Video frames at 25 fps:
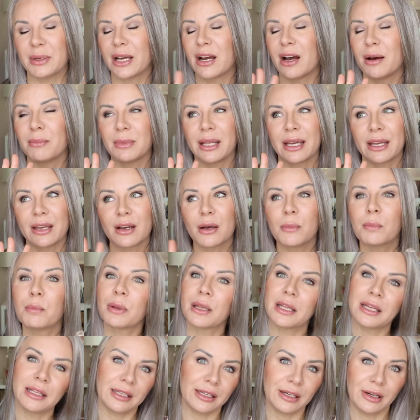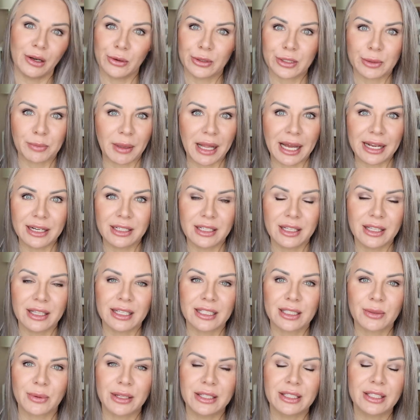become like completely nose blind to
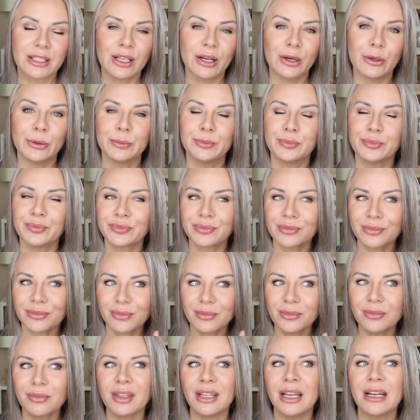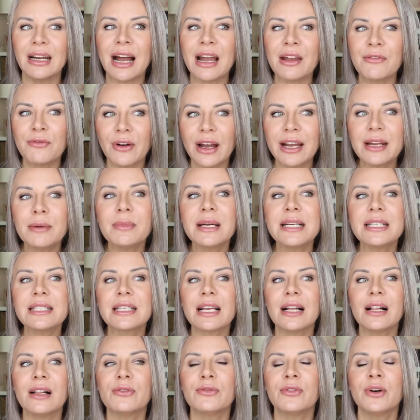this one. So I find
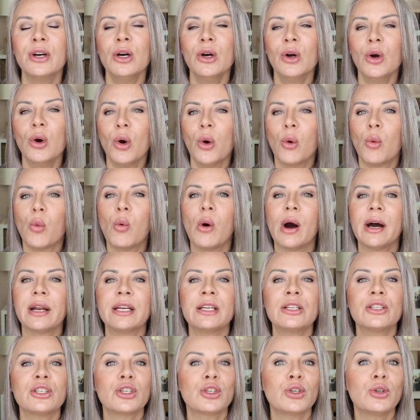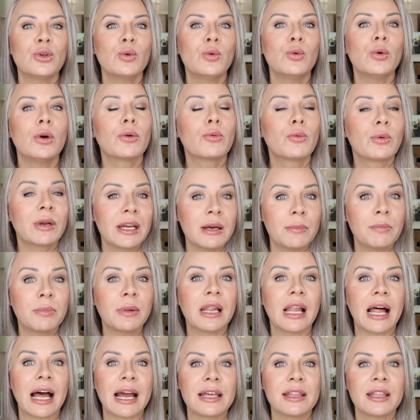myself wanting to
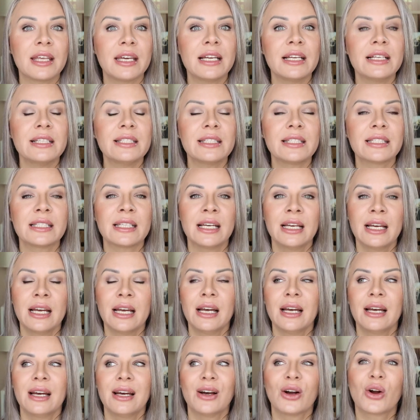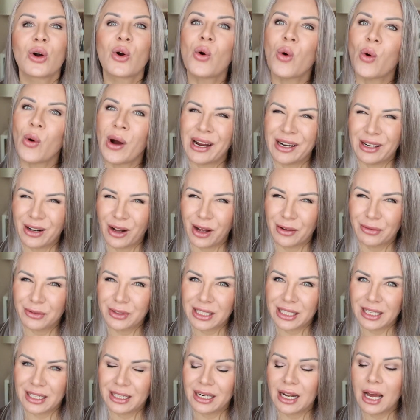reapply this quite
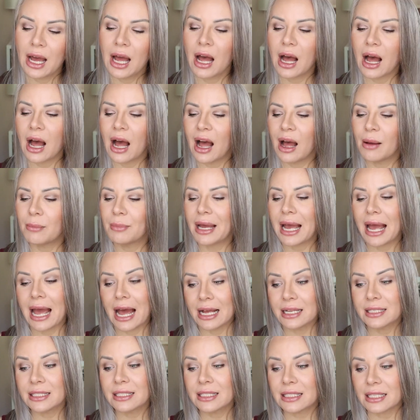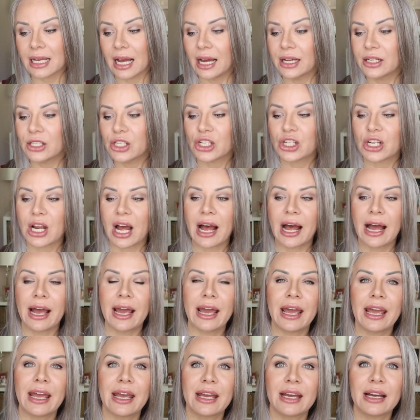often. Um, as such,
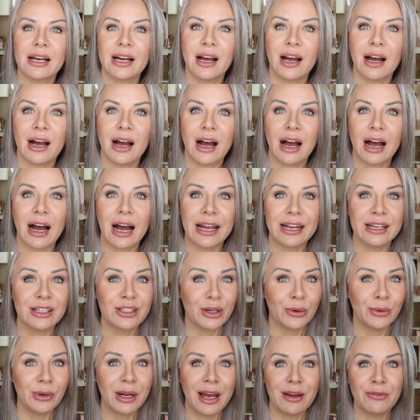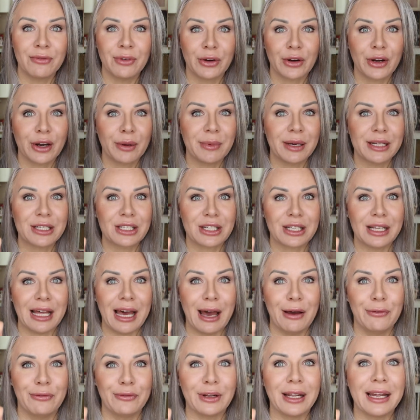I, I don't have very much
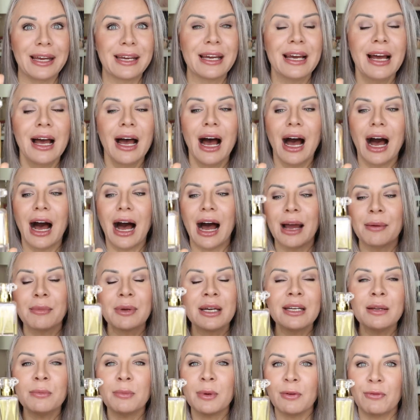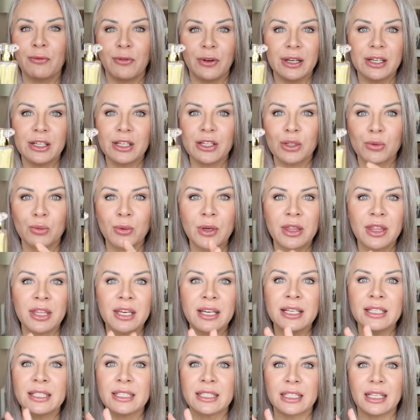left. Like, I'm gonna be finished with
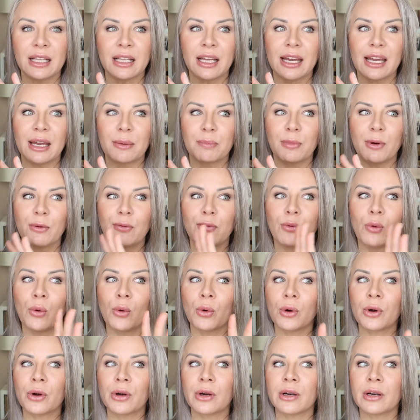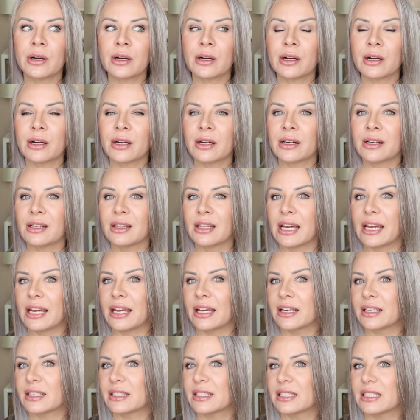this like before
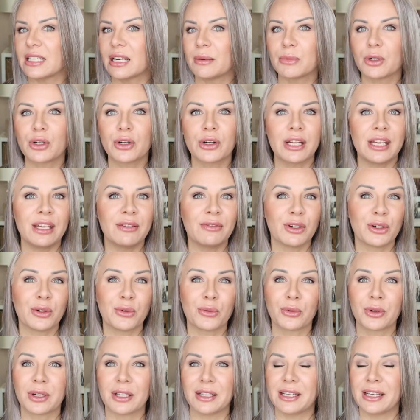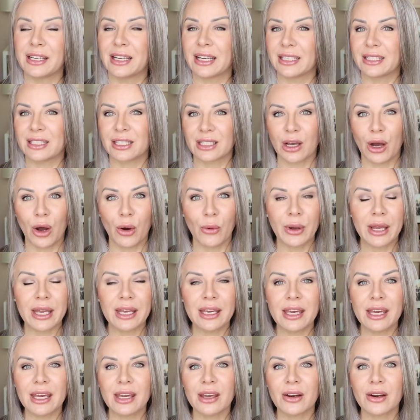like summer even really gets
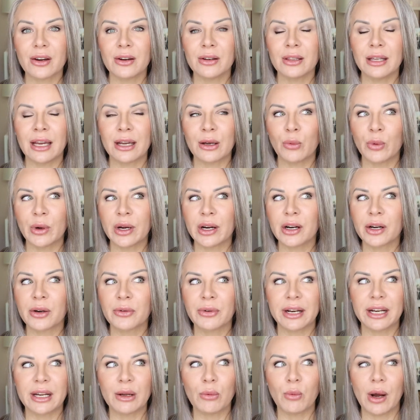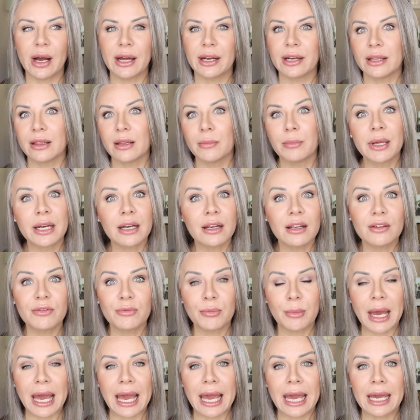going here. Like, we're already what, in the middle of
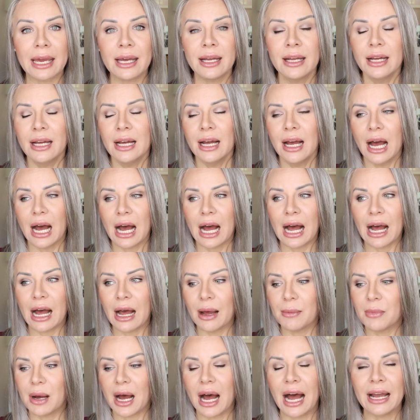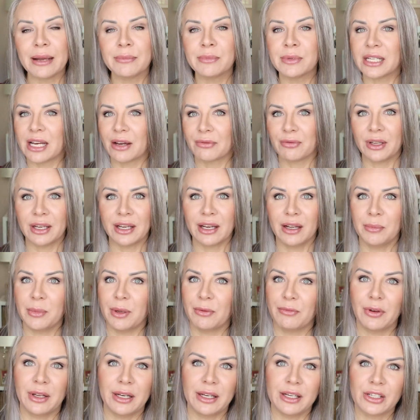May? Um, I'm definitely gonna
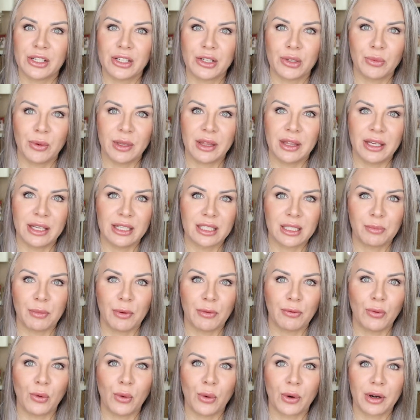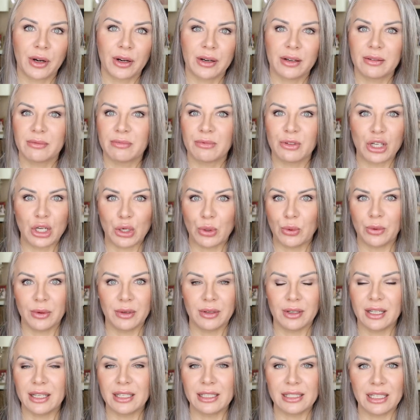be finished with this before
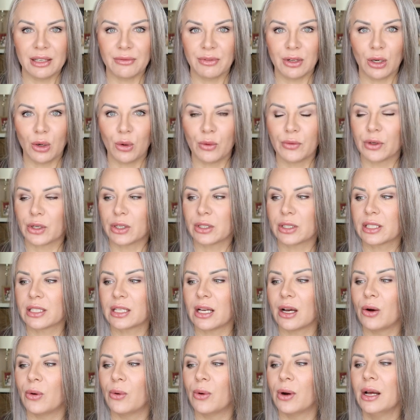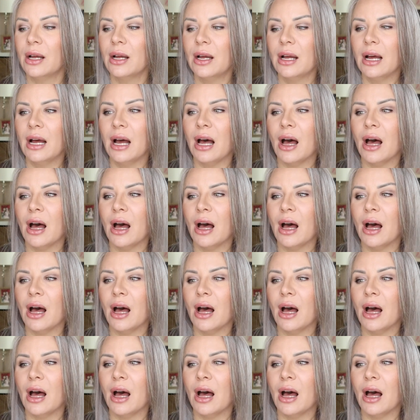June is even over. So